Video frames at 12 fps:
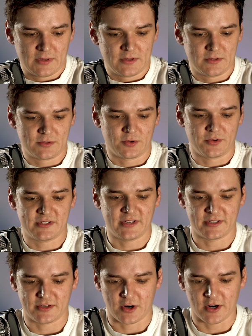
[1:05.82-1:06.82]
It's only
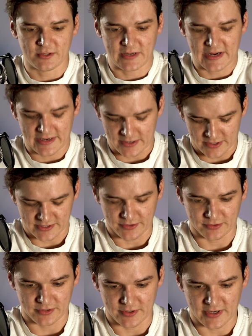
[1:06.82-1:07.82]
6 cards. We got to get our
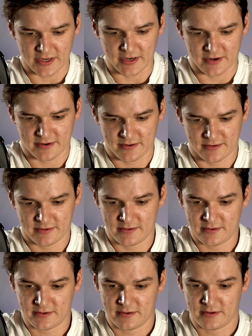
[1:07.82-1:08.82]
tilter in here.
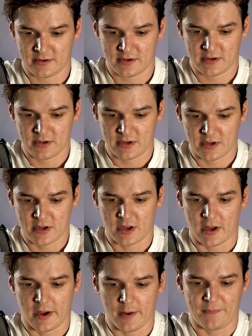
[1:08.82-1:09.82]

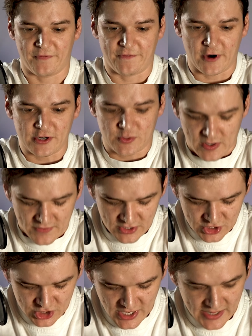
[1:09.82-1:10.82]
Up first, we have a
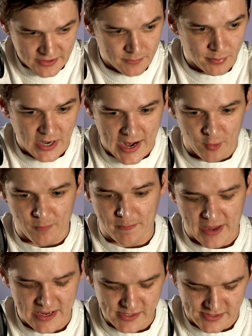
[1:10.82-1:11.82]
Jaylen Brown
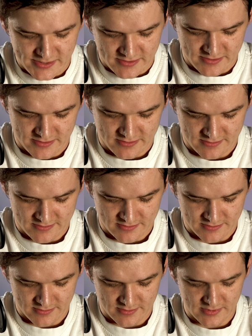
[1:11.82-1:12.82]
base
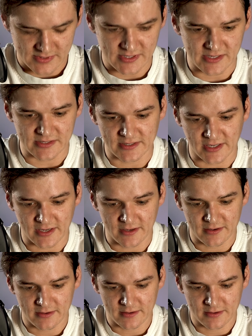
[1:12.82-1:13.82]
season ticket.